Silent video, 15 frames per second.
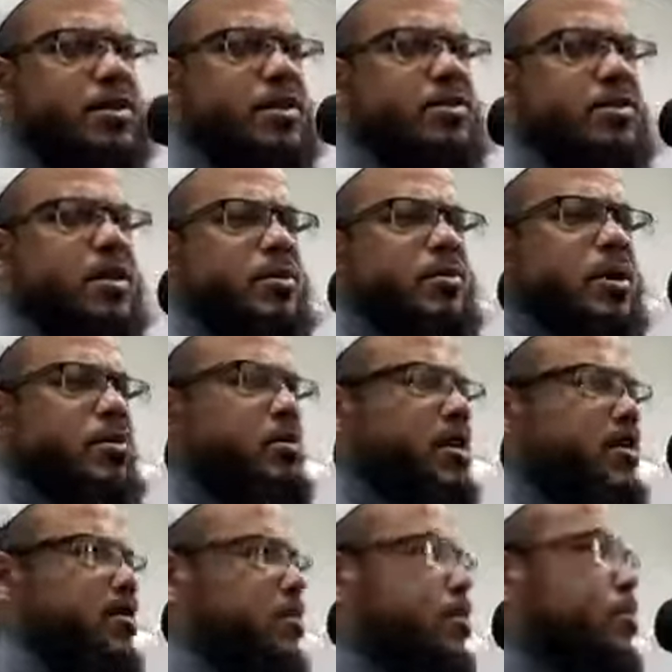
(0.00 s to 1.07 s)
Since they're being
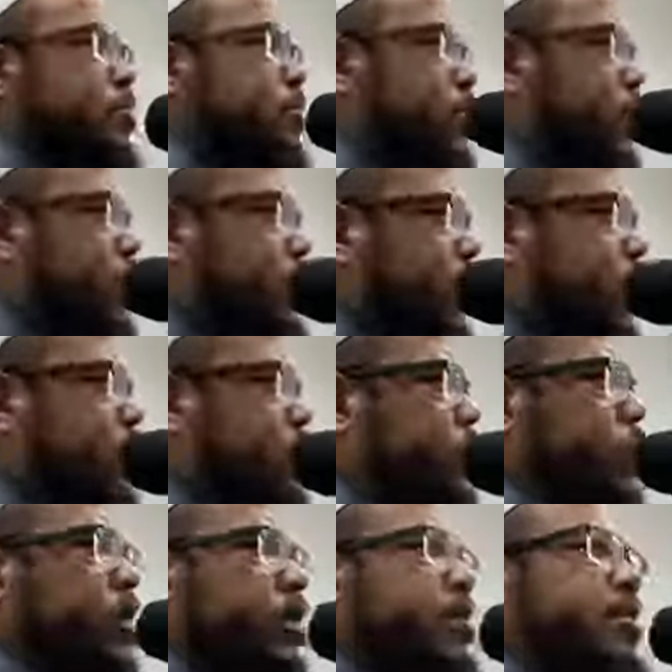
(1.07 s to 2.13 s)
mean to you, why don't you
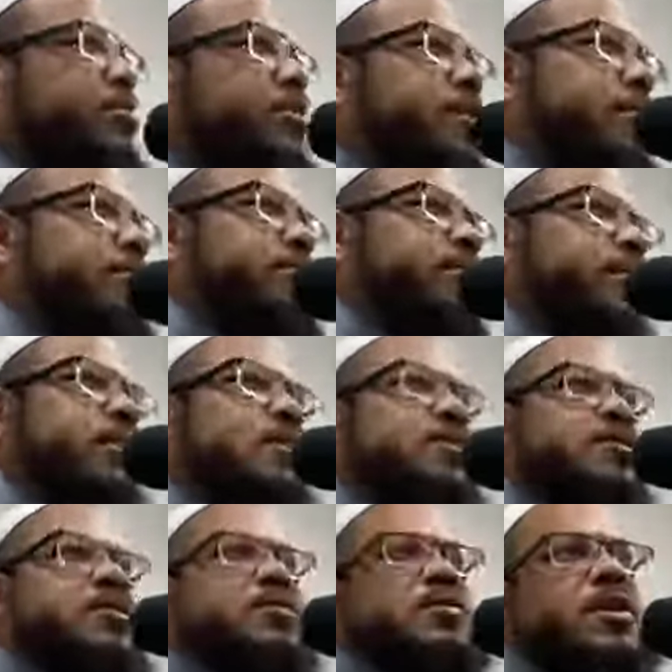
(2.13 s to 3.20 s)
cut them off?
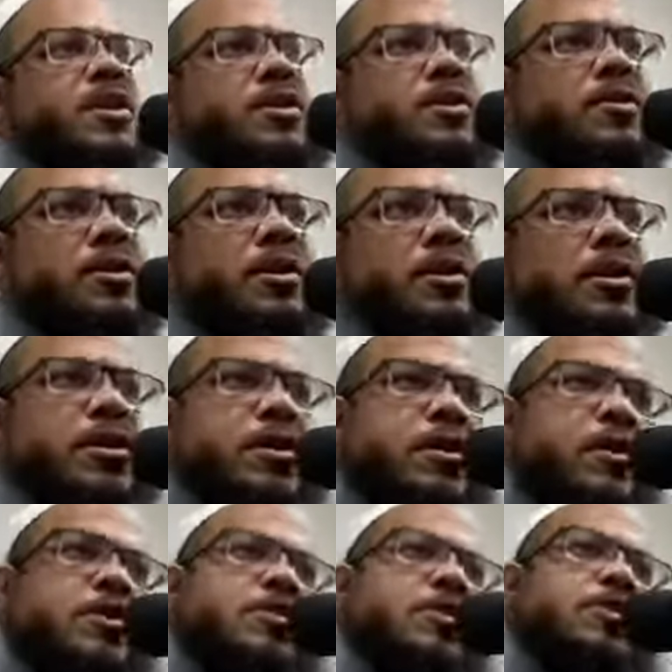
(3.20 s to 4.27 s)
Since they
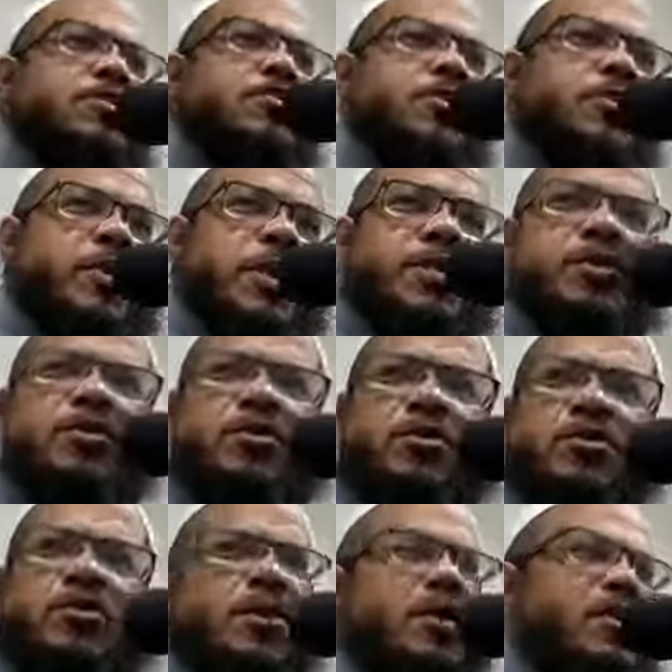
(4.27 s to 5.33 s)
are disrespecting
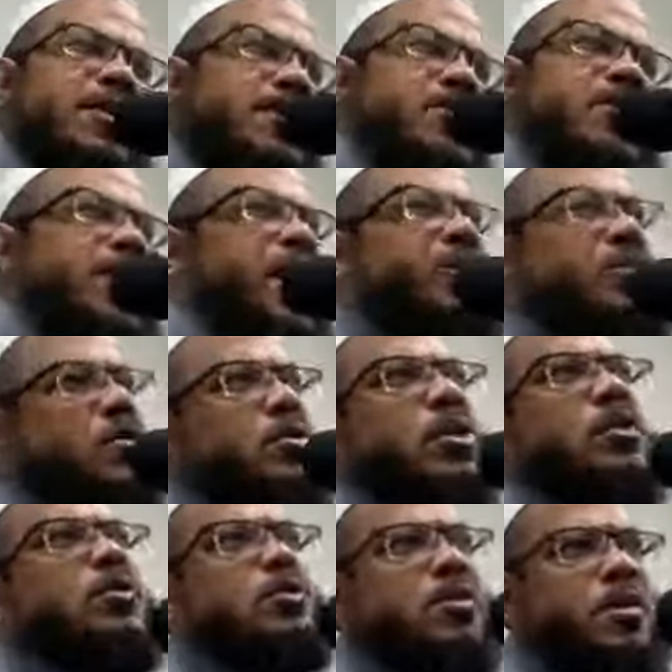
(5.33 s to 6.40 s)
you, you don't have to
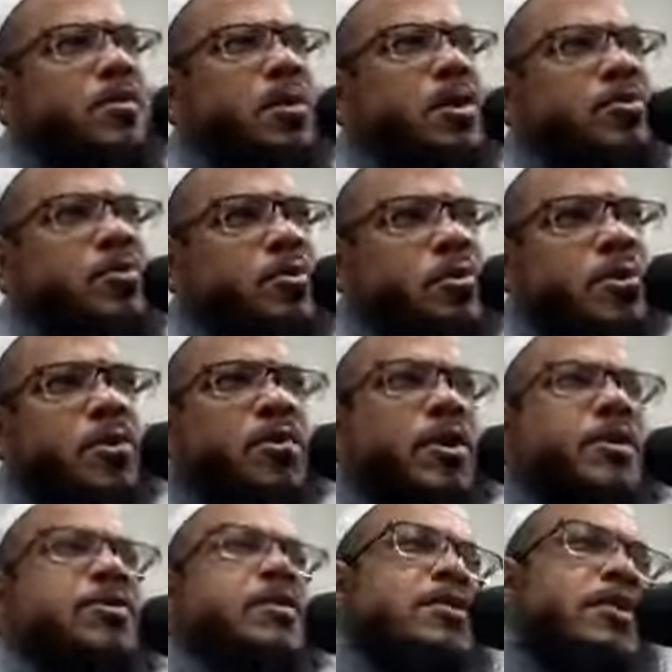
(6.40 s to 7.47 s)
talk to them anymore. You don't
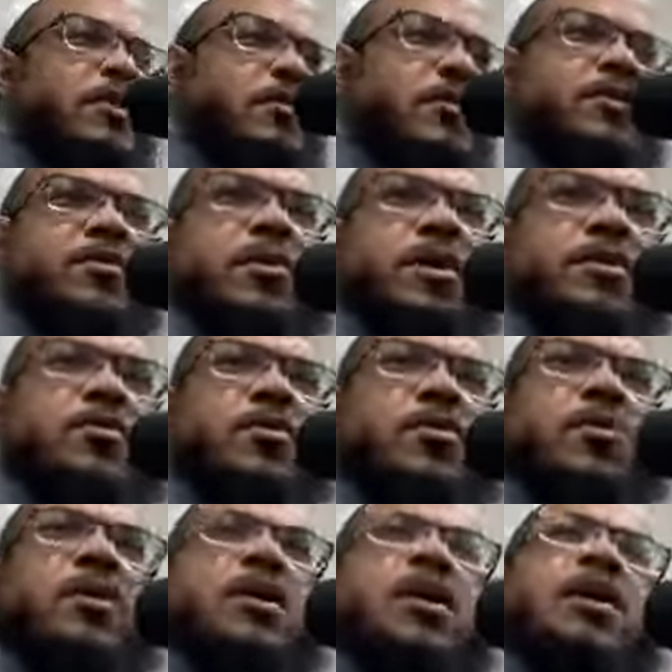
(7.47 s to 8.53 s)
have to deal with them
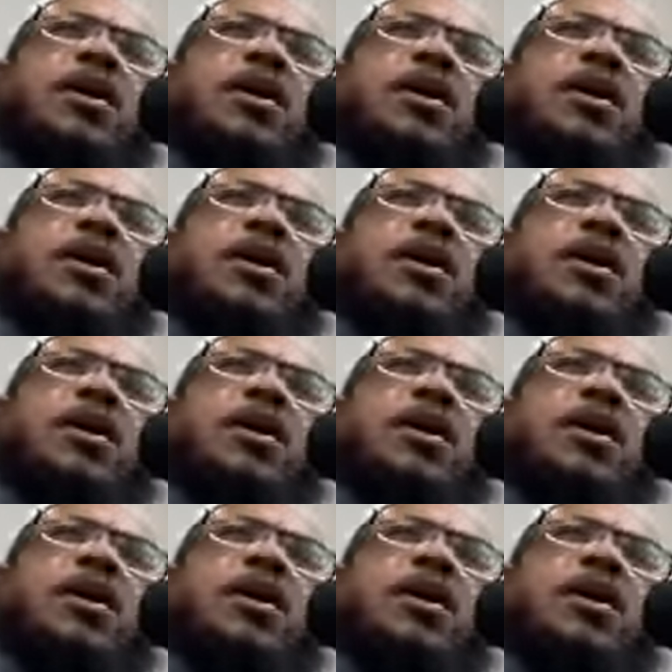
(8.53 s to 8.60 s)
anymore.